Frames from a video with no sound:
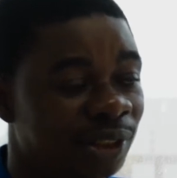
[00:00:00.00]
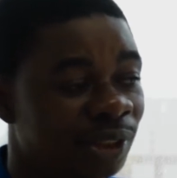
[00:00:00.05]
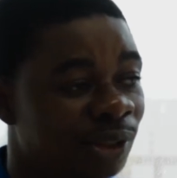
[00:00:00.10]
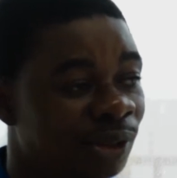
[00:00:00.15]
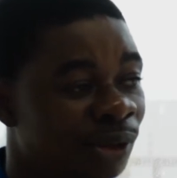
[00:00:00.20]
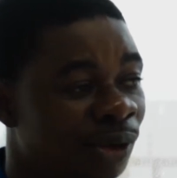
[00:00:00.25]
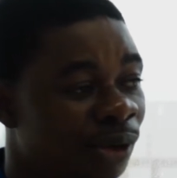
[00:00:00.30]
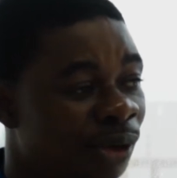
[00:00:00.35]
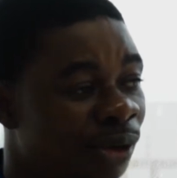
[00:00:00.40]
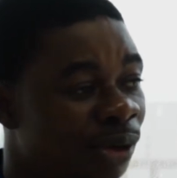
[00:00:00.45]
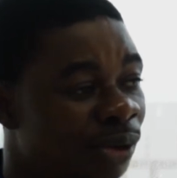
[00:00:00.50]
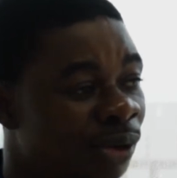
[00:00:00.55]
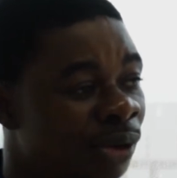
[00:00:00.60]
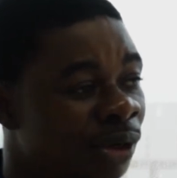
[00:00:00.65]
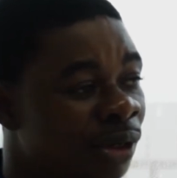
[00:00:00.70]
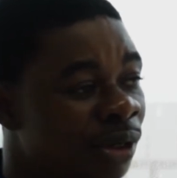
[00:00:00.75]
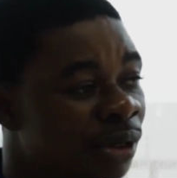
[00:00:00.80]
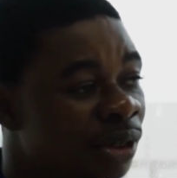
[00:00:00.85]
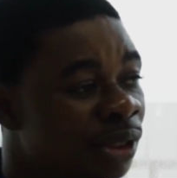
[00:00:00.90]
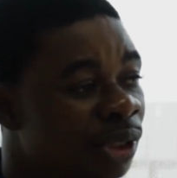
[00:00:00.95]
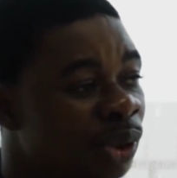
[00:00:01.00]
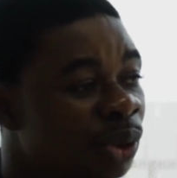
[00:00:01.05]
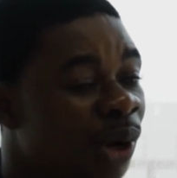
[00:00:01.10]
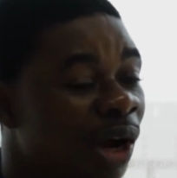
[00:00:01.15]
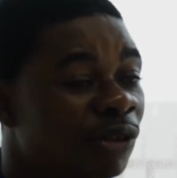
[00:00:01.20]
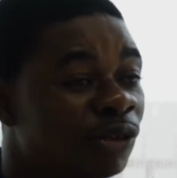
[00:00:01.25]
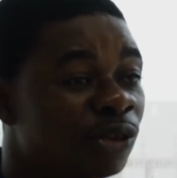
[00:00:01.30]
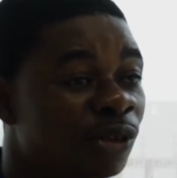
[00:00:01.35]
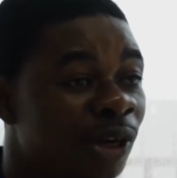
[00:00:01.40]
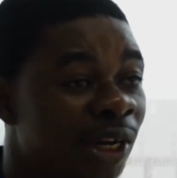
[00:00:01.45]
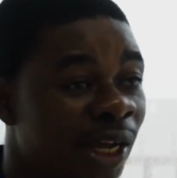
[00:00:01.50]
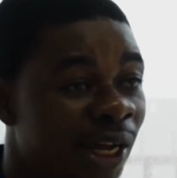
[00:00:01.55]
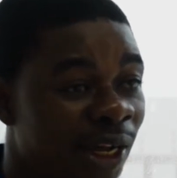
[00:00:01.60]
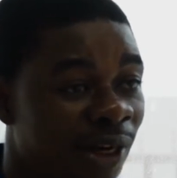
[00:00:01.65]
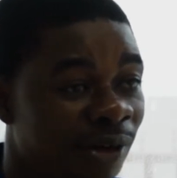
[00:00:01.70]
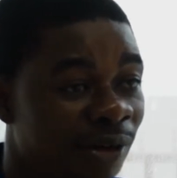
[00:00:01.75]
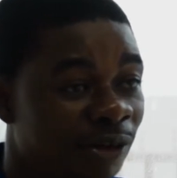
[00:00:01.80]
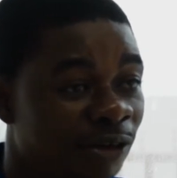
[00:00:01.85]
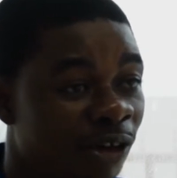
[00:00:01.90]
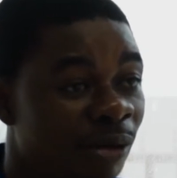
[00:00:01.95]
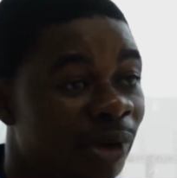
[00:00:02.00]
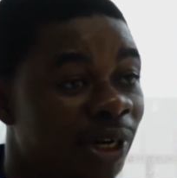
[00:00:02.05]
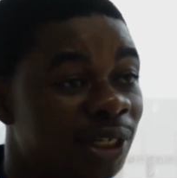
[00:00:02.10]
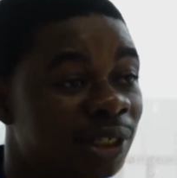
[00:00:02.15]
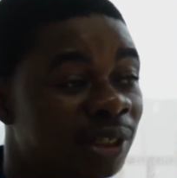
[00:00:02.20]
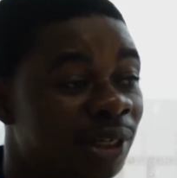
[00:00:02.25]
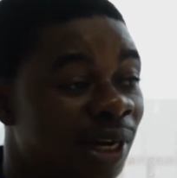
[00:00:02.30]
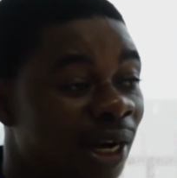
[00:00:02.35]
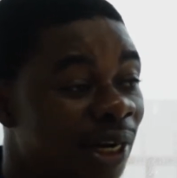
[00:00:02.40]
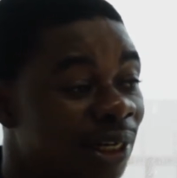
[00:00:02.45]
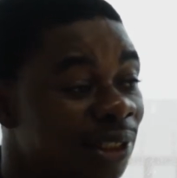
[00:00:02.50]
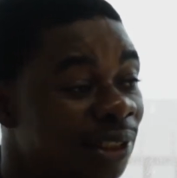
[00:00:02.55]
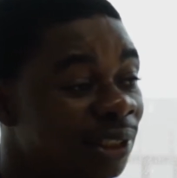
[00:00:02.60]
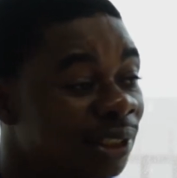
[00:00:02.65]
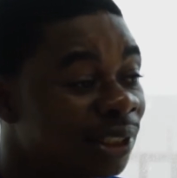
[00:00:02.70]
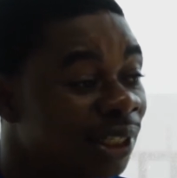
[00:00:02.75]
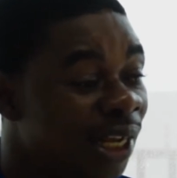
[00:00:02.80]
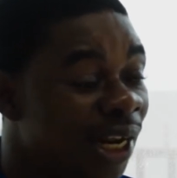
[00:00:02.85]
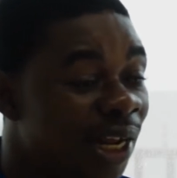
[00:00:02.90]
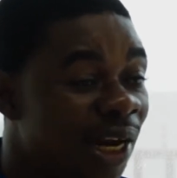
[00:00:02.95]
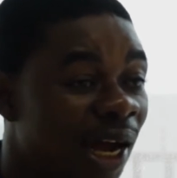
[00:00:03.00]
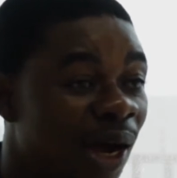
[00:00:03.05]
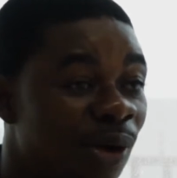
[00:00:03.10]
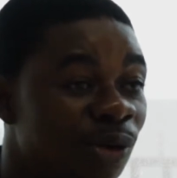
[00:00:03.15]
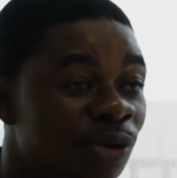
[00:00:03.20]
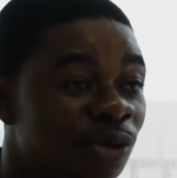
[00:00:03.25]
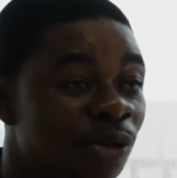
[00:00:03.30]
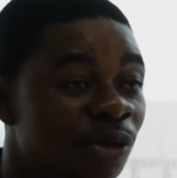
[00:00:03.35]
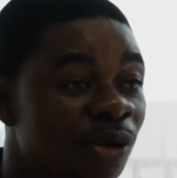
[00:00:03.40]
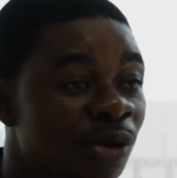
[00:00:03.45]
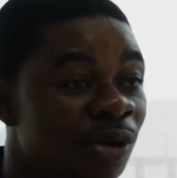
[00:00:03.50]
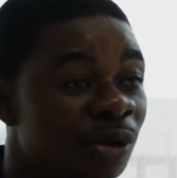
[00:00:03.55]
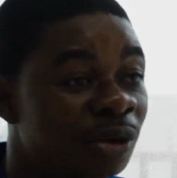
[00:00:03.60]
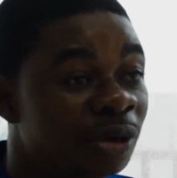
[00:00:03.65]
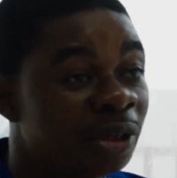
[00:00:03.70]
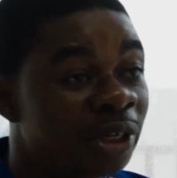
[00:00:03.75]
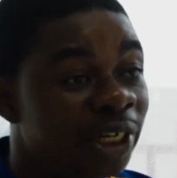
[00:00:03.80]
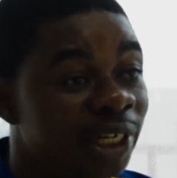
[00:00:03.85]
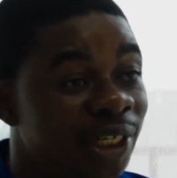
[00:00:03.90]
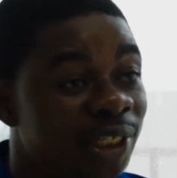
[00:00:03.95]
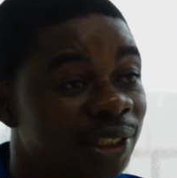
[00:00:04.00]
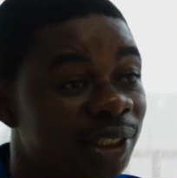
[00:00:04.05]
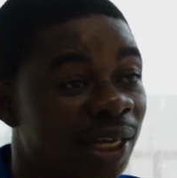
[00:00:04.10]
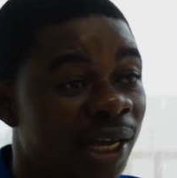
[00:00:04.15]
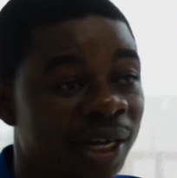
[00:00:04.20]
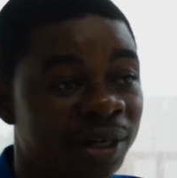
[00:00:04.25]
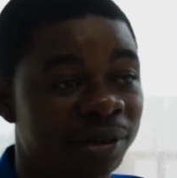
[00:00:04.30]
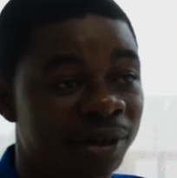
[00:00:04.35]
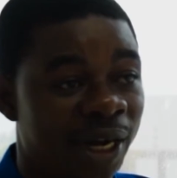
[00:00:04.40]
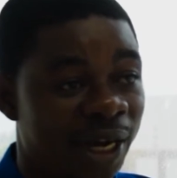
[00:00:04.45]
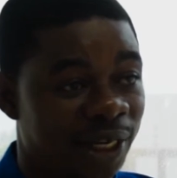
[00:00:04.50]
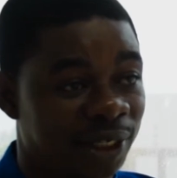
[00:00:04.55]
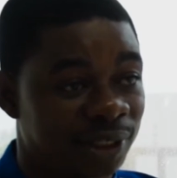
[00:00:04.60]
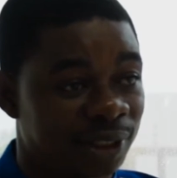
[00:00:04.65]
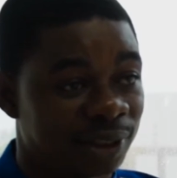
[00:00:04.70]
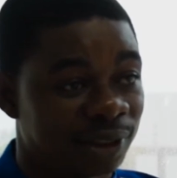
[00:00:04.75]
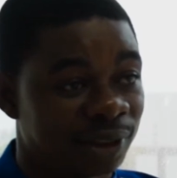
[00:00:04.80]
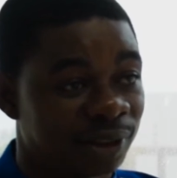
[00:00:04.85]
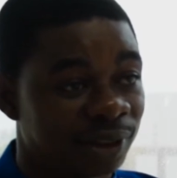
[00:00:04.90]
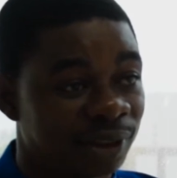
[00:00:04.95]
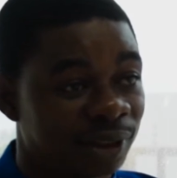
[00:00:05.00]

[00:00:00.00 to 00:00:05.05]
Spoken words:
You know, you have to learn from the scratch, learn how to read and write.